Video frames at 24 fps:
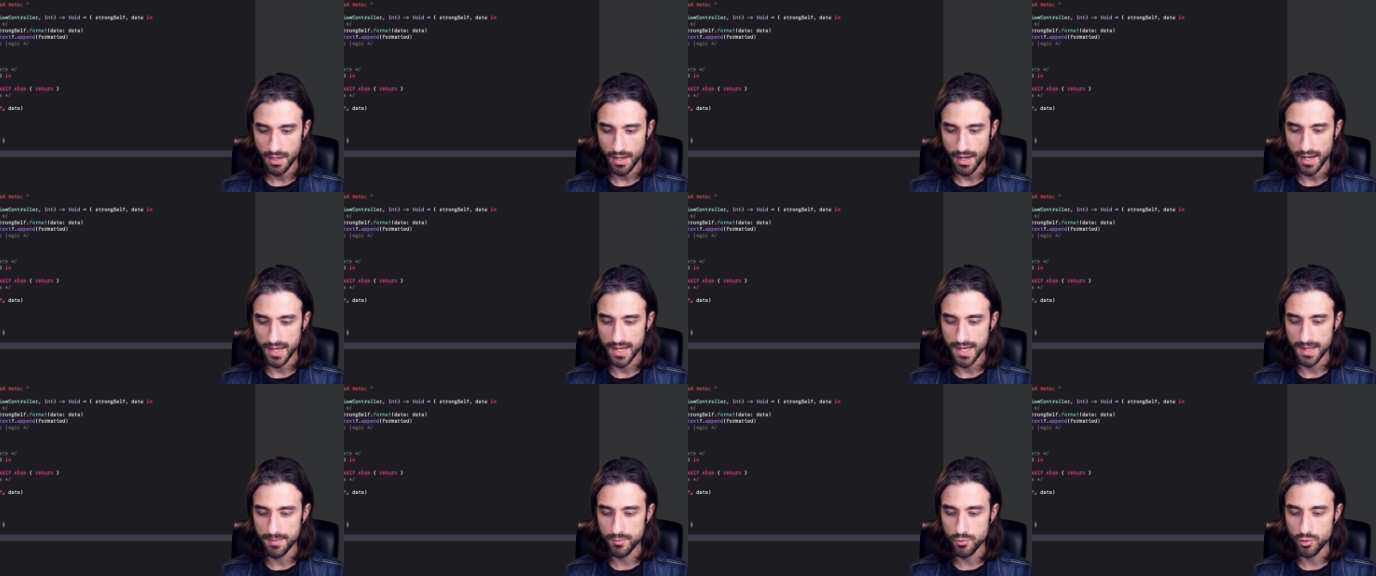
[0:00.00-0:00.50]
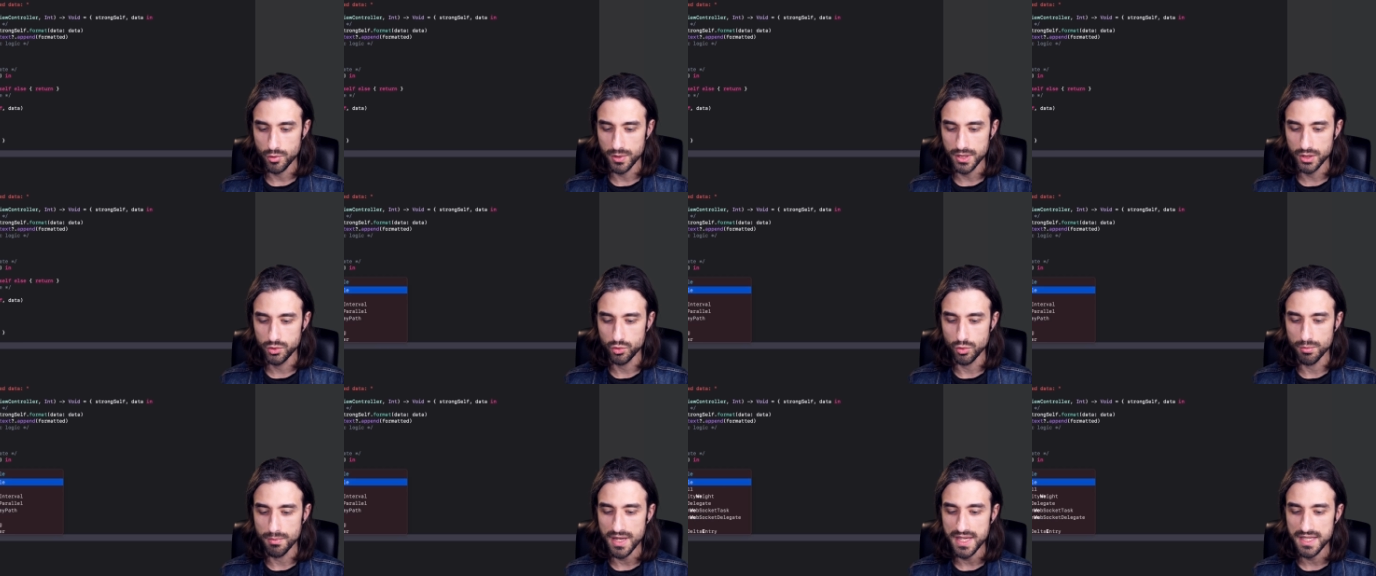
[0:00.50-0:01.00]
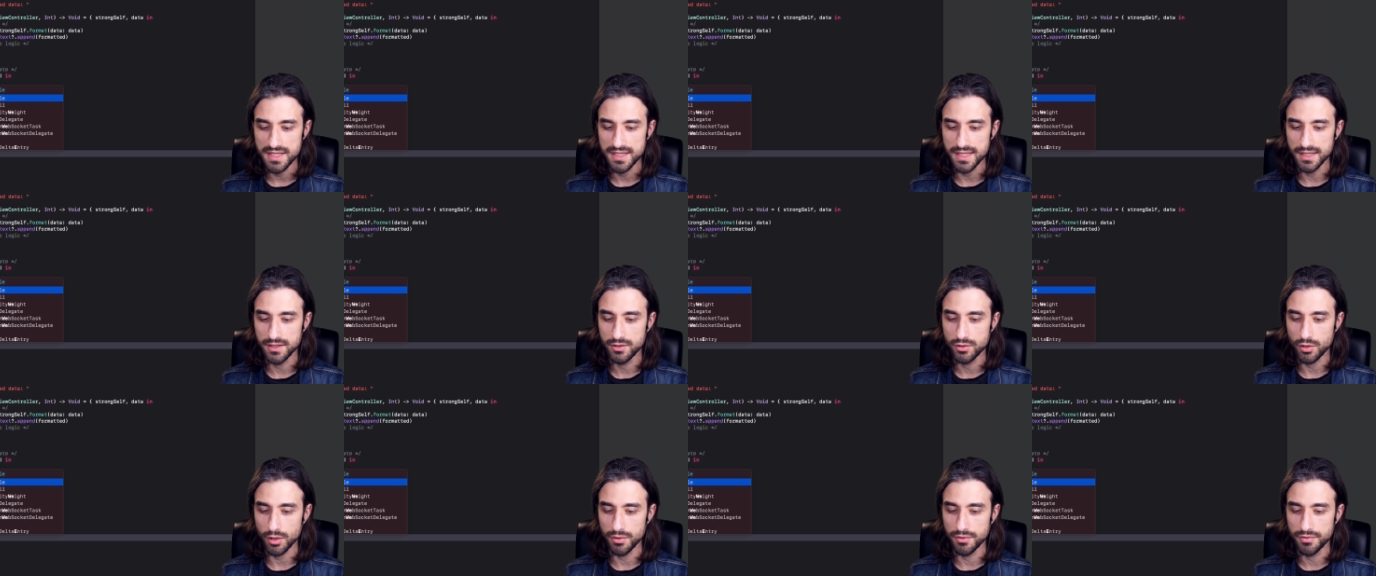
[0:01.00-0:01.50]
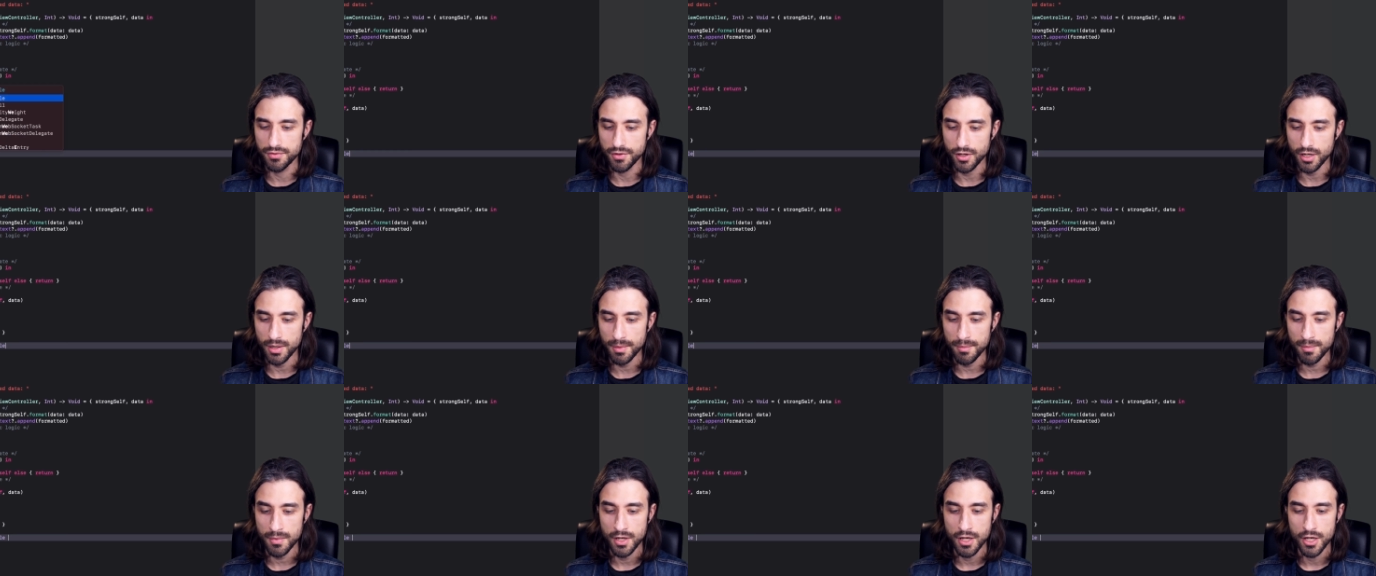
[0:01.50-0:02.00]
and I'm going to make it
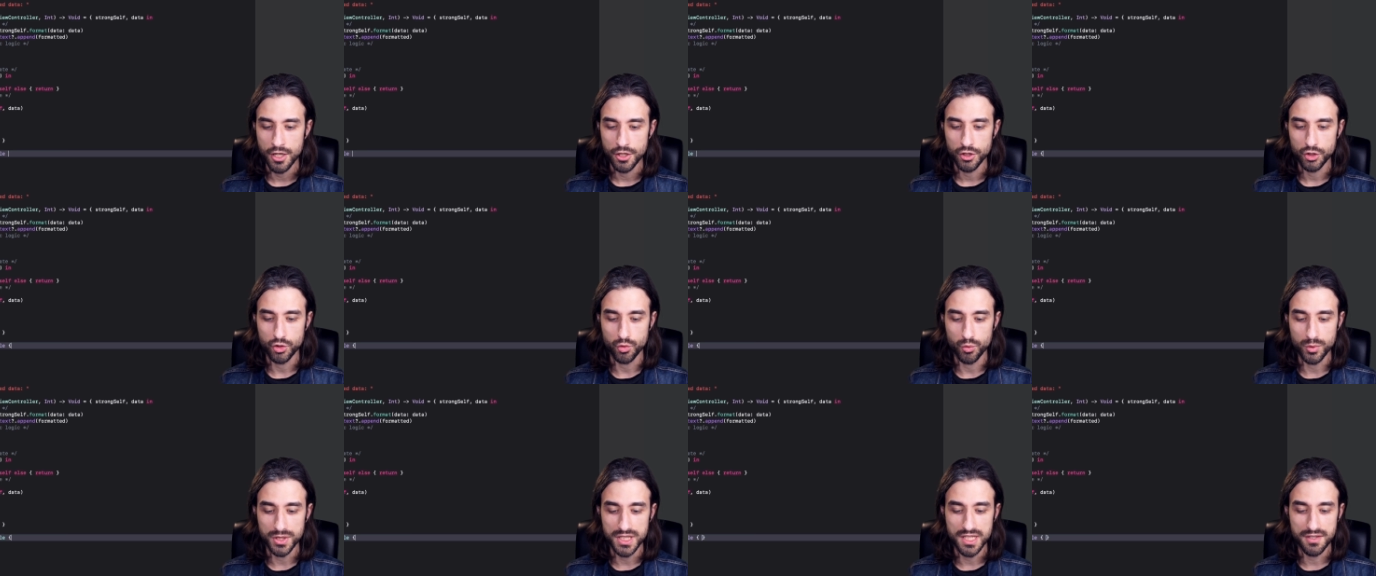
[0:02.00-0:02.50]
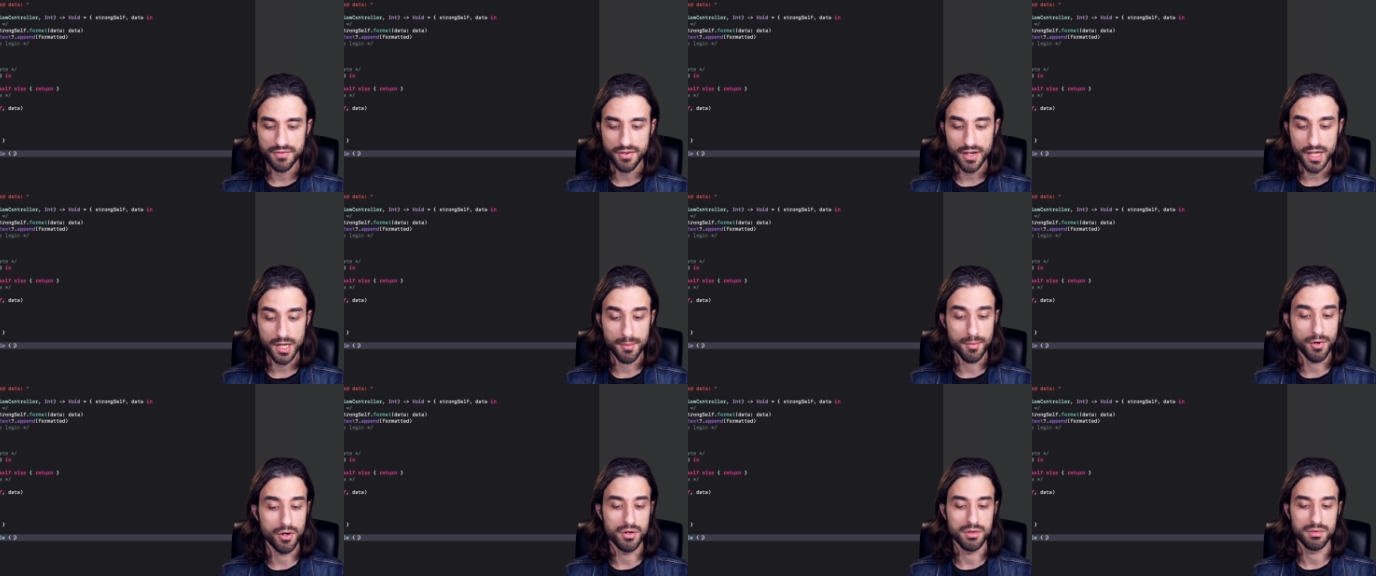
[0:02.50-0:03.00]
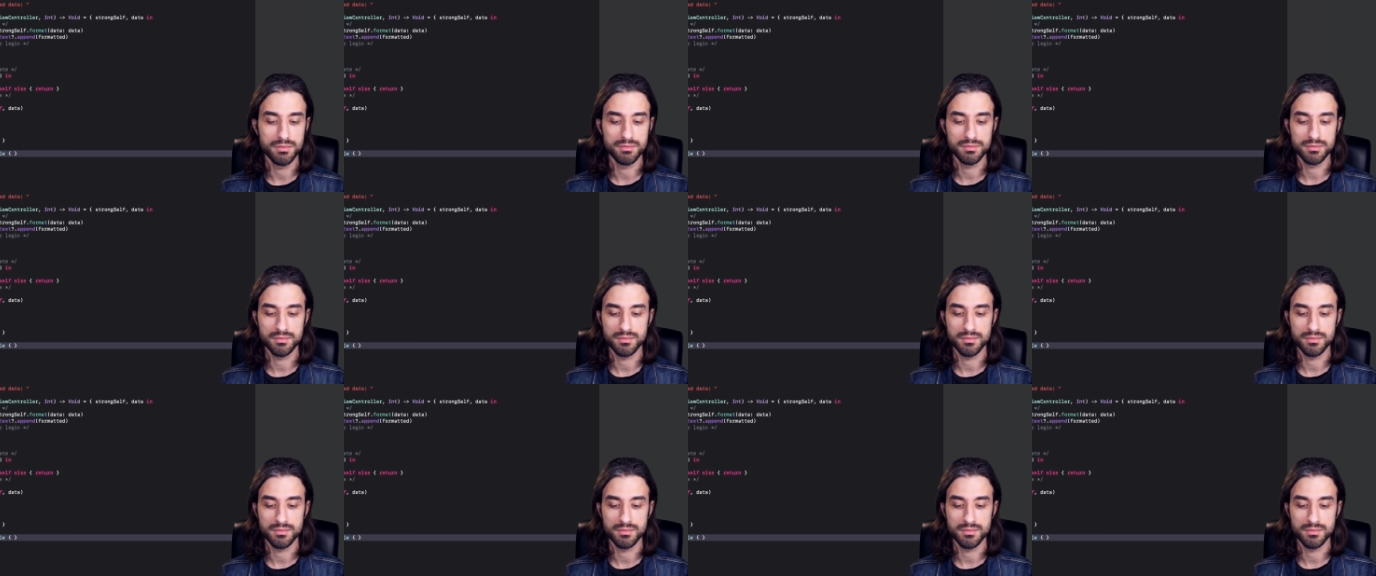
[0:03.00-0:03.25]
conform to weakifiable.